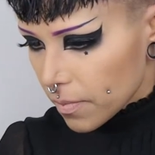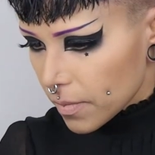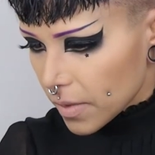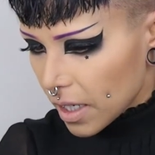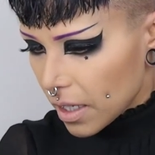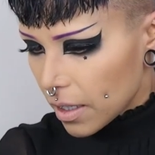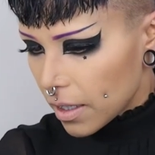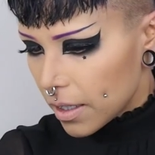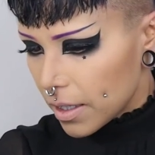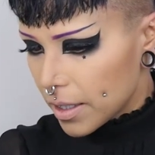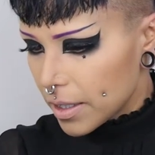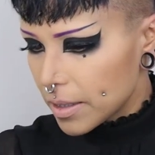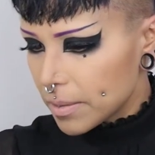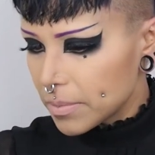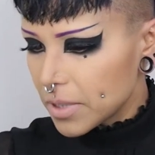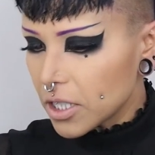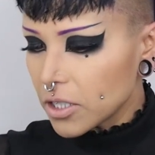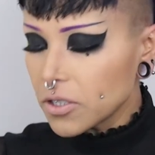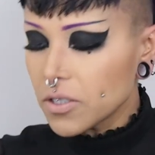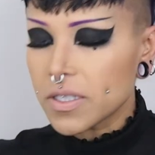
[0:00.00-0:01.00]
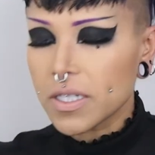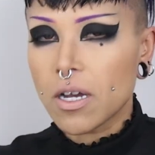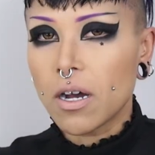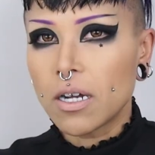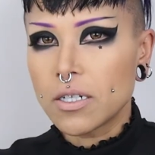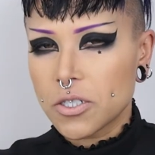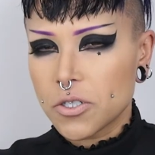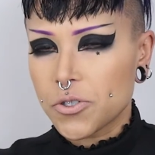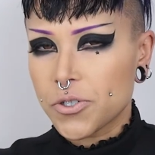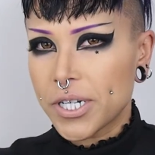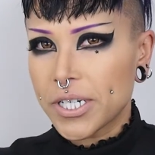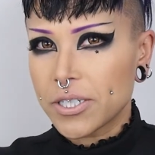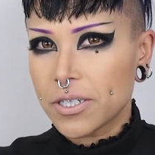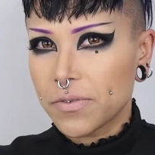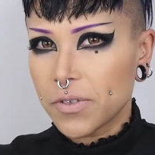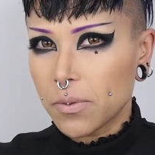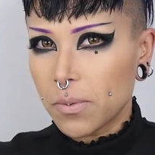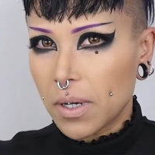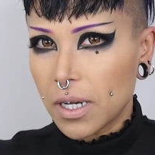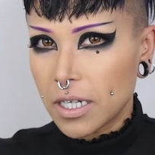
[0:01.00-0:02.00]
um, you can use a concentrator
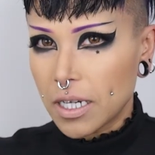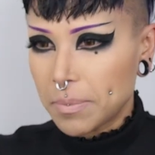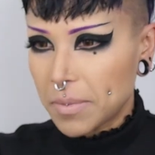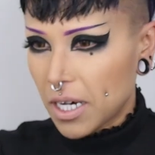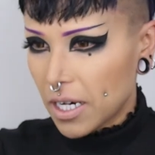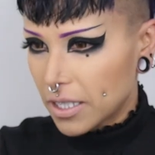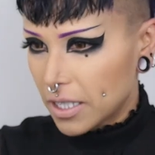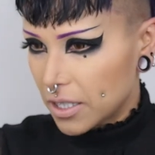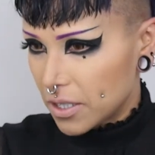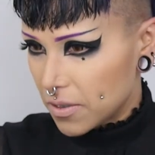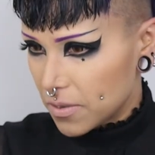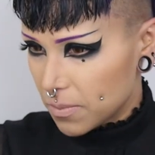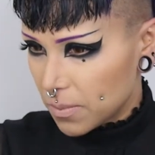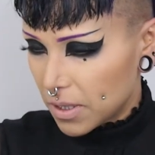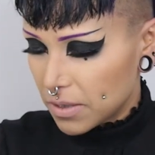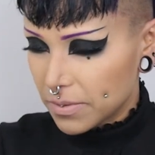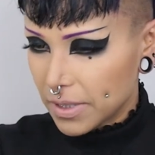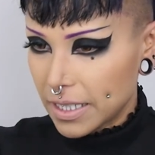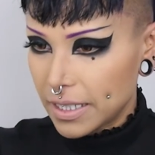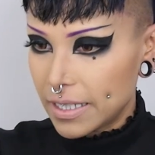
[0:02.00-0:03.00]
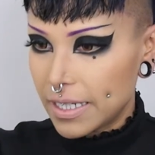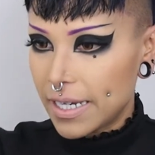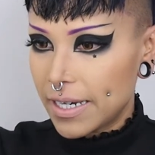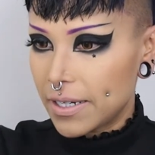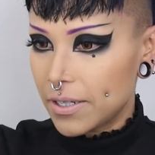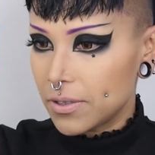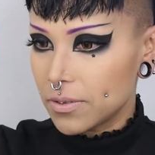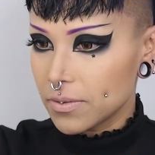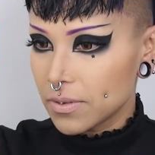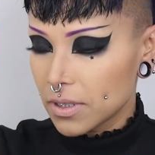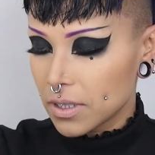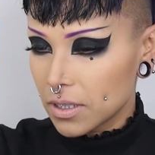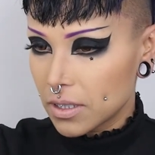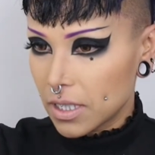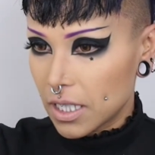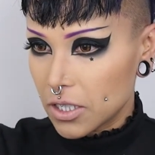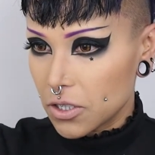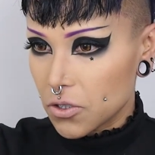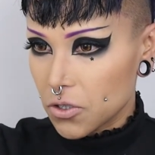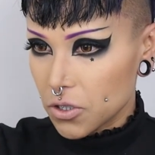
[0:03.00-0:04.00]
if you want. I'm not going to use one right now.
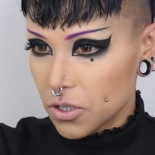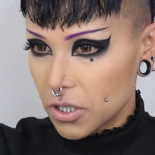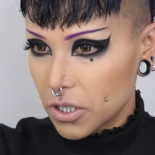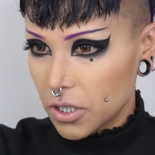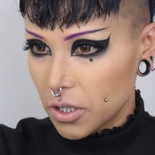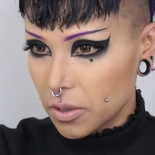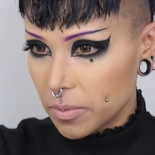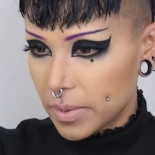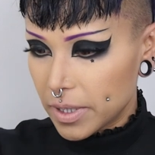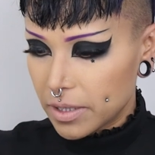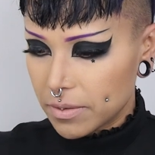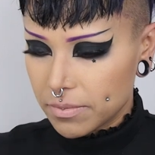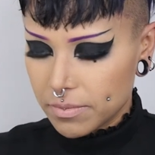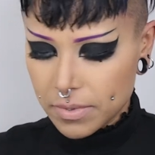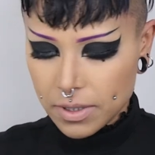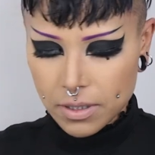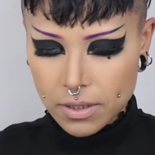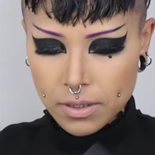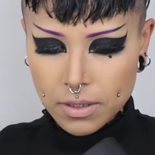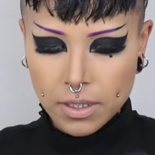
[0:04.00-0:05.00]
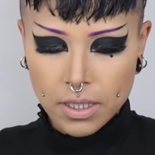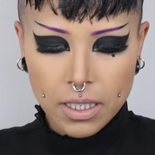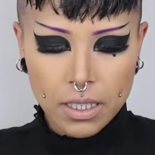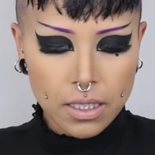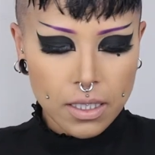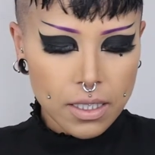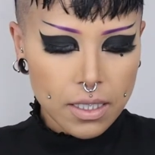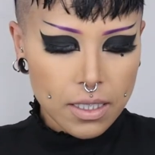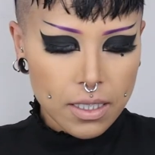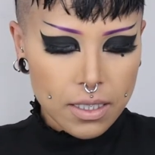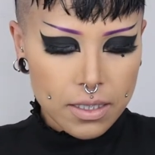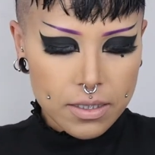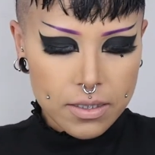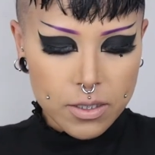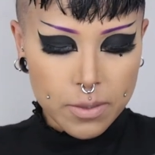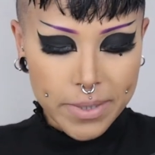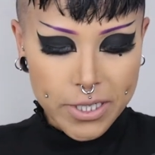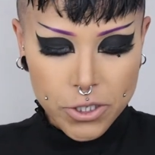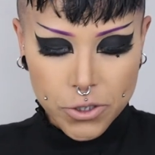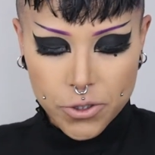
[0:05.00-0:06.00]
I usually do, but it's
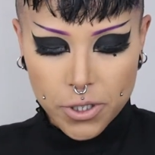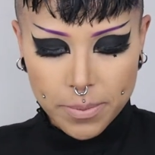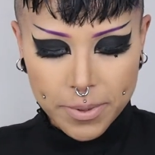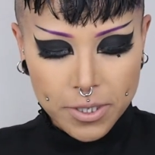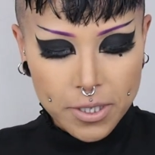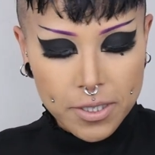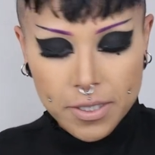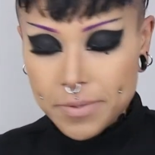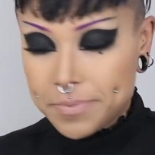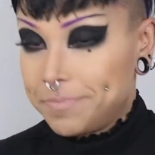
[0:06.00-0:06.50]
too much trouble.